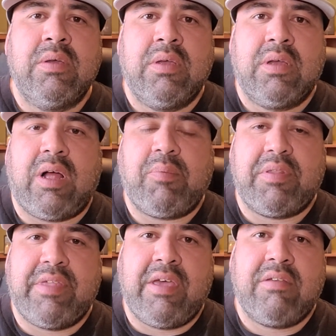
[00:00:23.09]
a couple
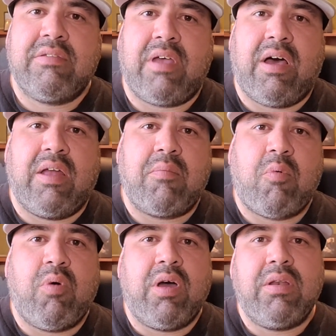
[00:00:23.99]
of things. Number
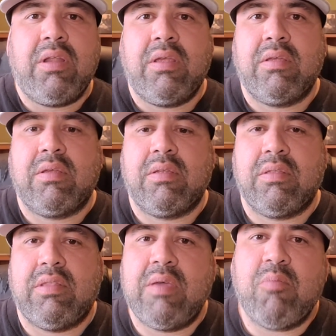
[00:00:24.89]
one,
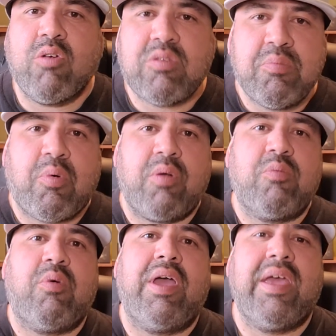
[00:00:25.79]
the most
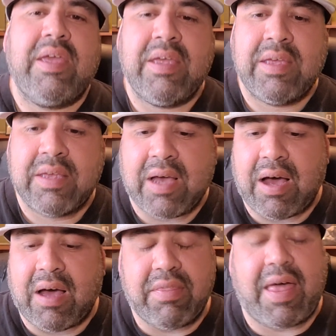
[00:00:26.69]
important way
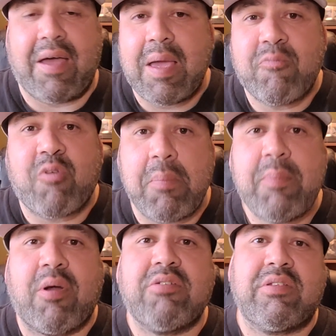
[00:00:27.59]
that, for me
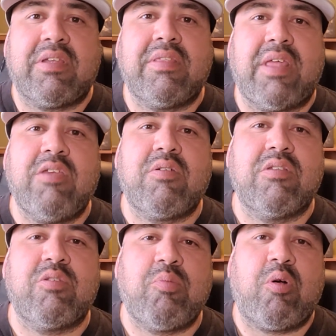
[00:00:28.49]
personally, that you
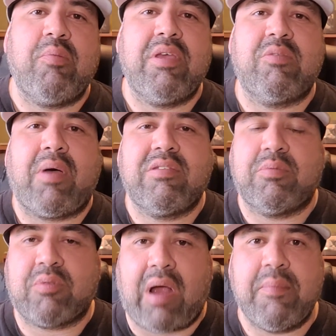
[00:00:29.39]
can support me is by
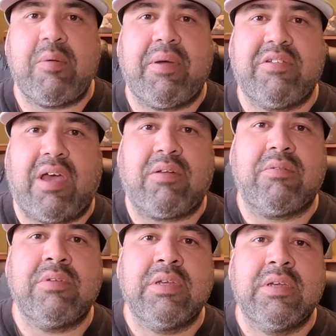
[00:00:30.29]
subscribing to my channel.